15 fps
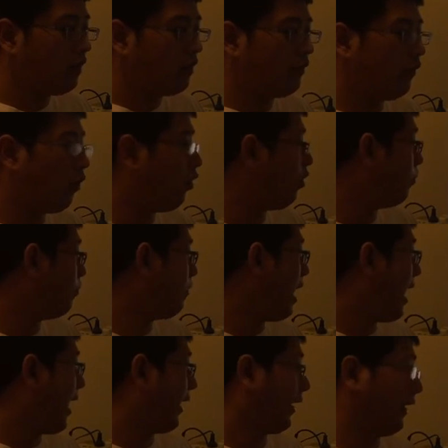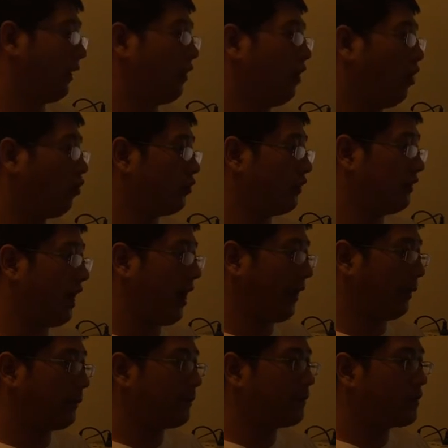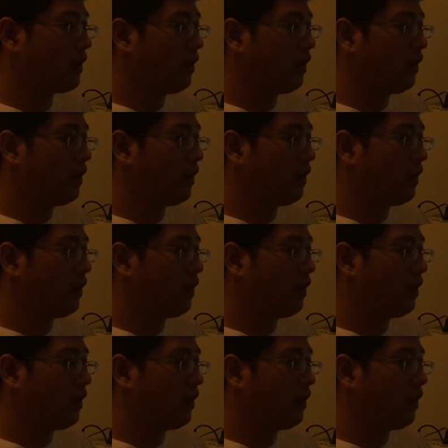for my own design.